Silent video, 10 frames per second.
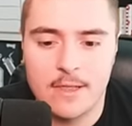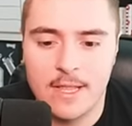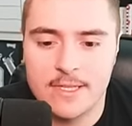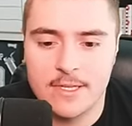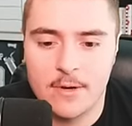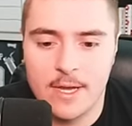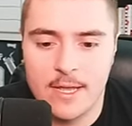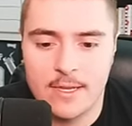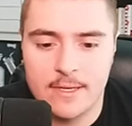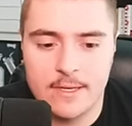Let's go
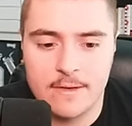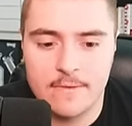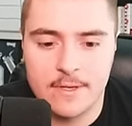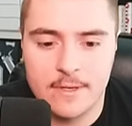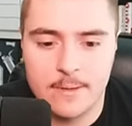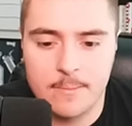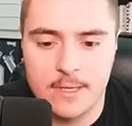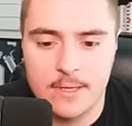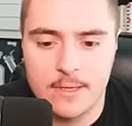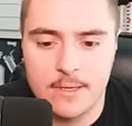ahead and give him
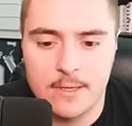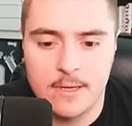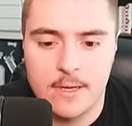the